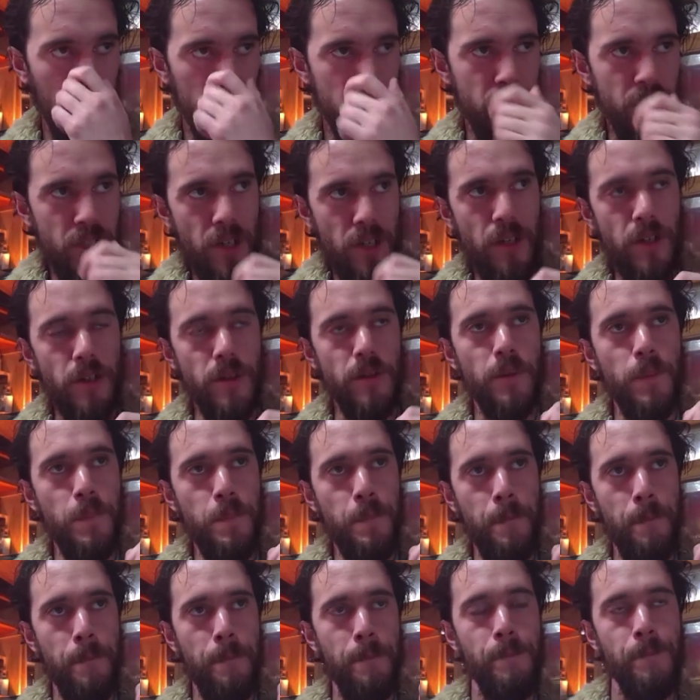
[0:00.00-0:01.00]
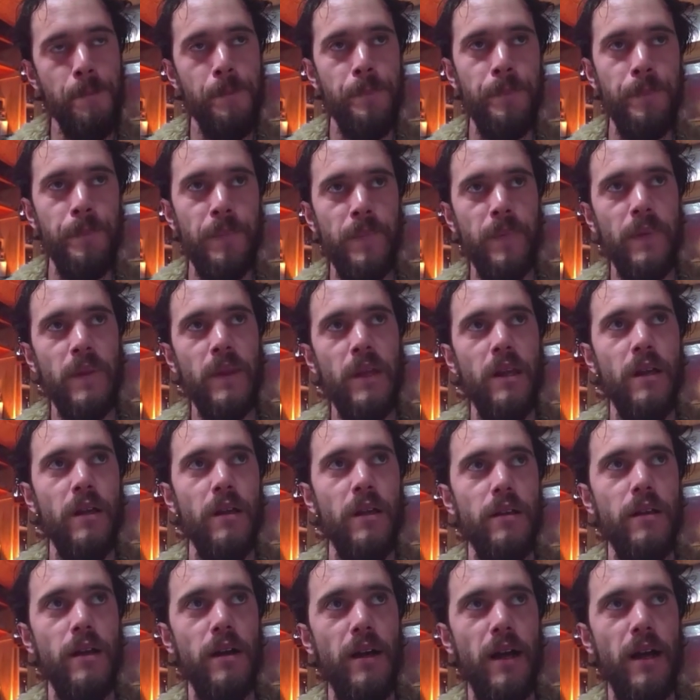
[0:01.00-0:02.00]
so
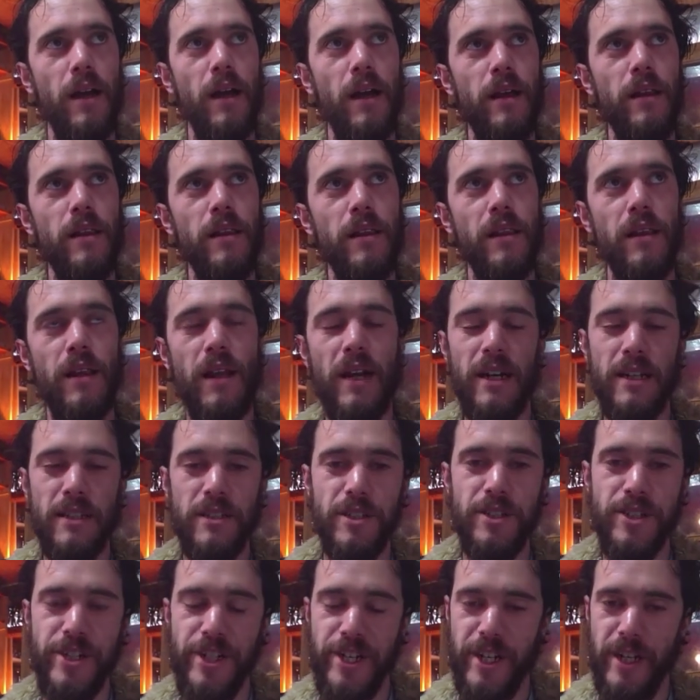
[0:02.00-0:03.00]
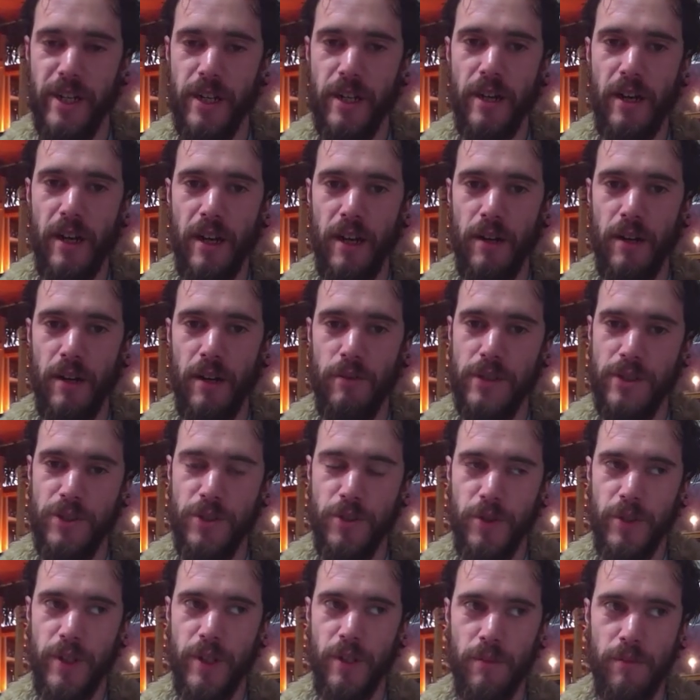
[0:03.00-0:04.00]
uh, last year, I
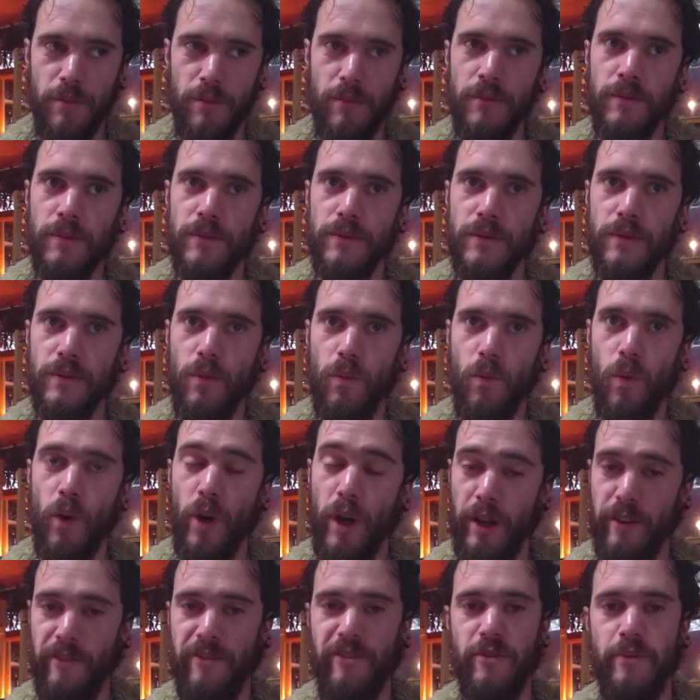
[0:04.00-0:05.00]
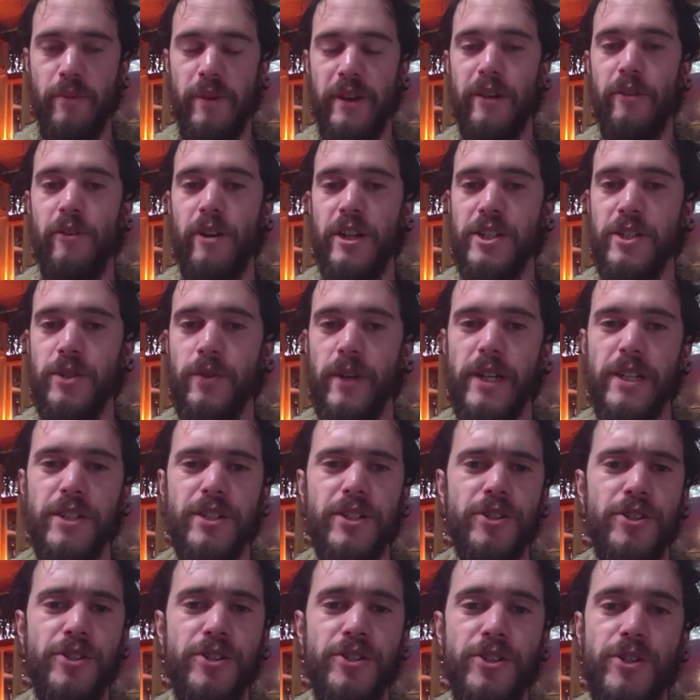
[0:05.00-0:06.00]
was doing work for my
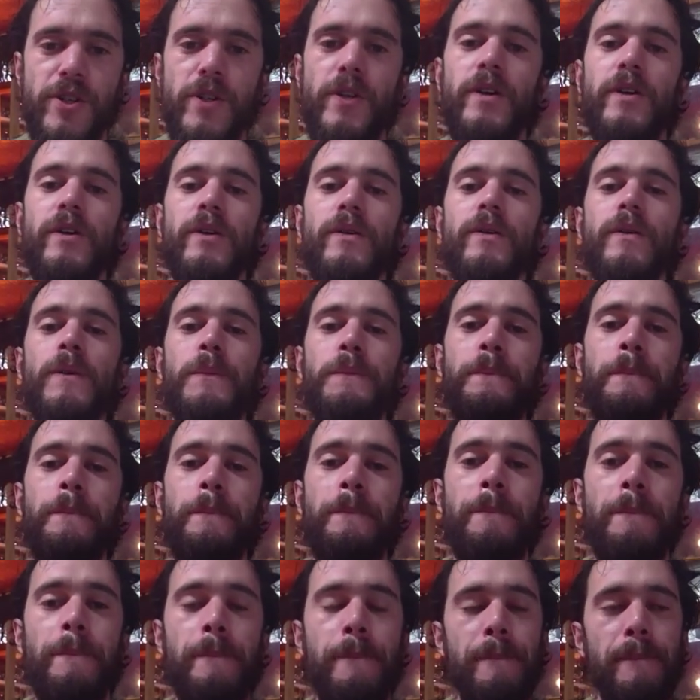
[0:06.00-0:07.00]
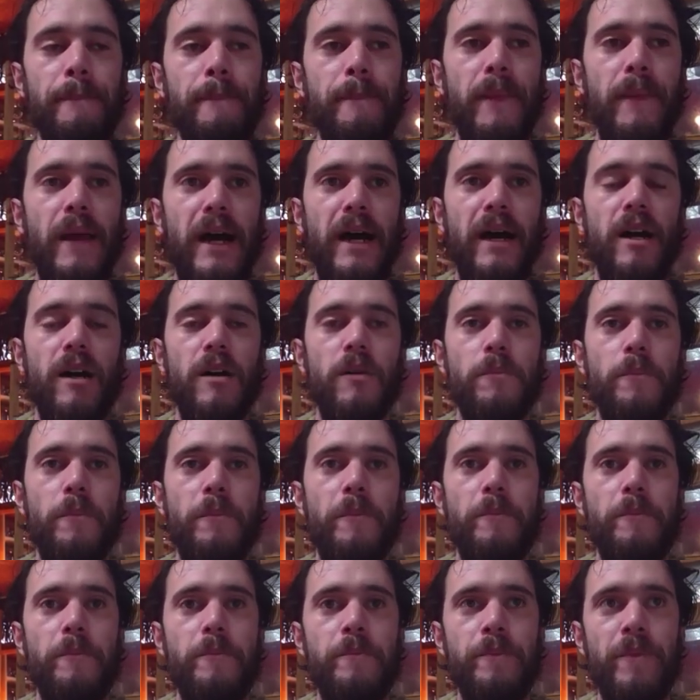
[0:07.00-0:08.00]
graduation show. Mm-hmm.
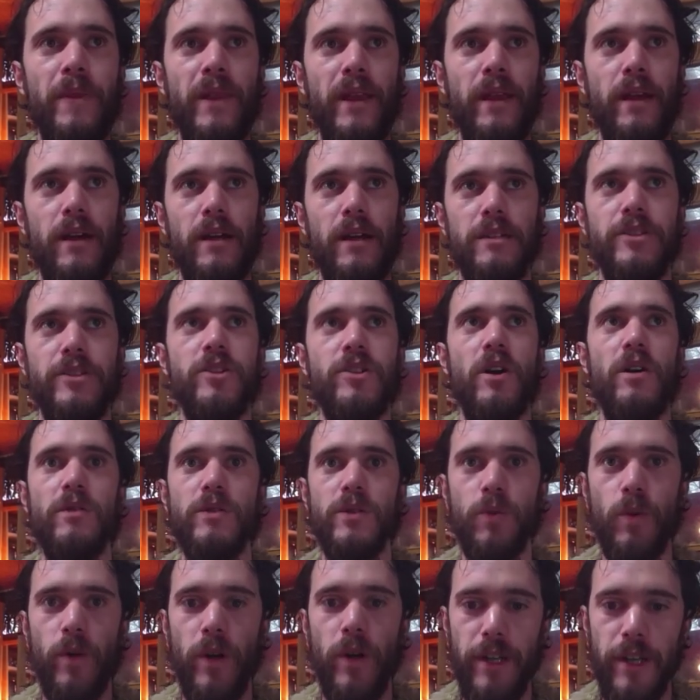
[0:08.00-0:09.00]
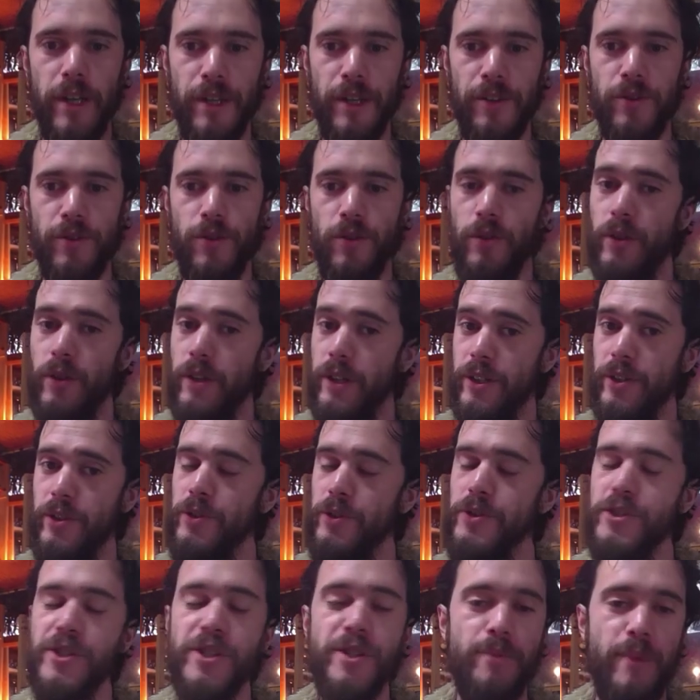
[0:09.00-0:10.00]
Um, and so I was working through a
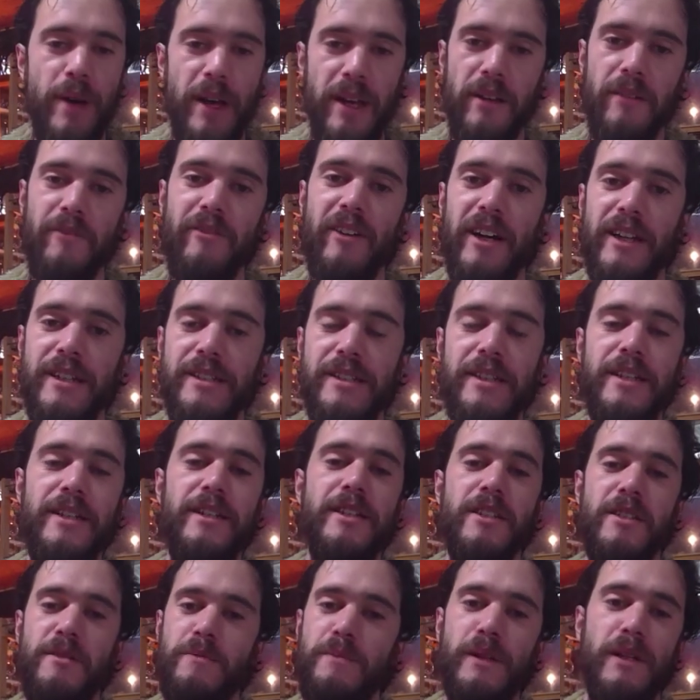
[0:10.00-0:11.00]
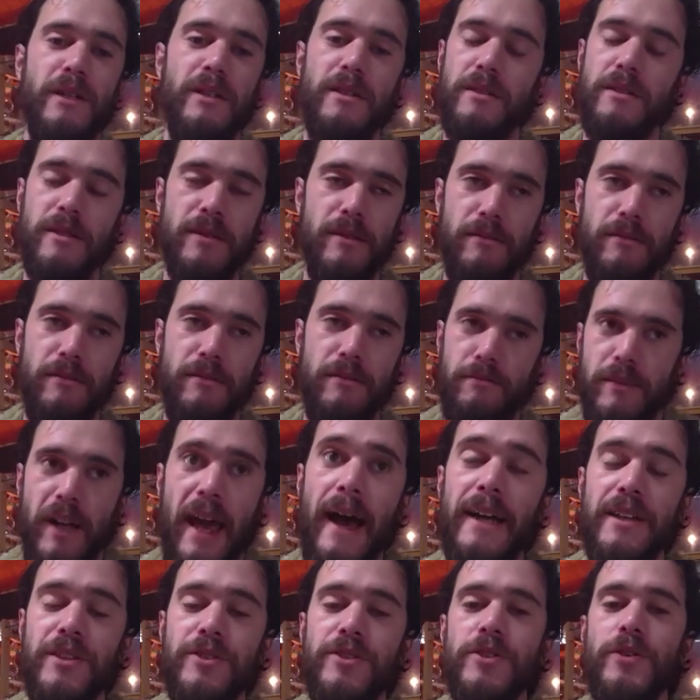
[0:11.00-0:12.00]
huge amount of ideas because
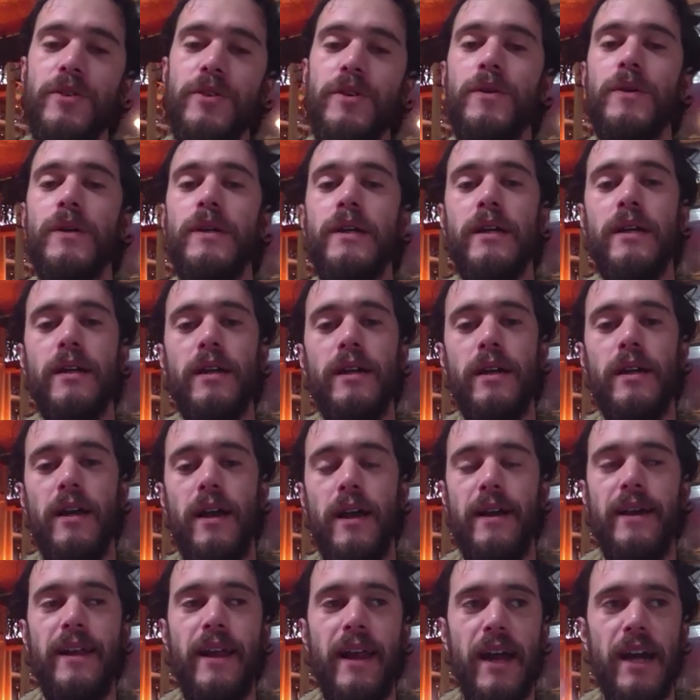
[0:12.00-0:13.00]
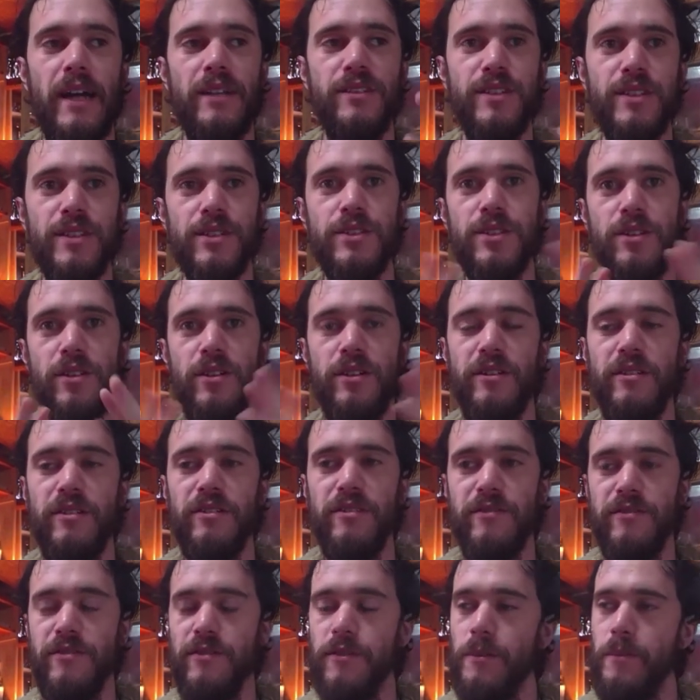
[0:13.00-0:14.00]
I had to. And I had this
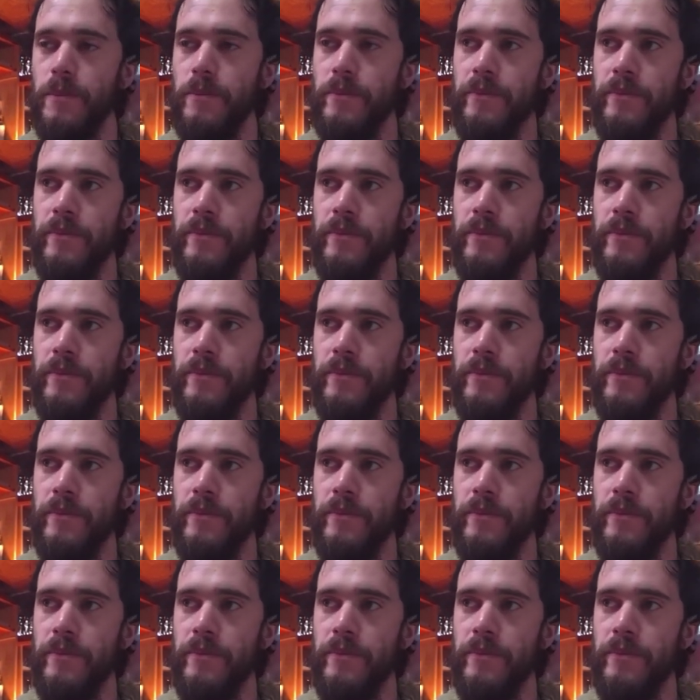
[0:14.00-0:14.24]
sort of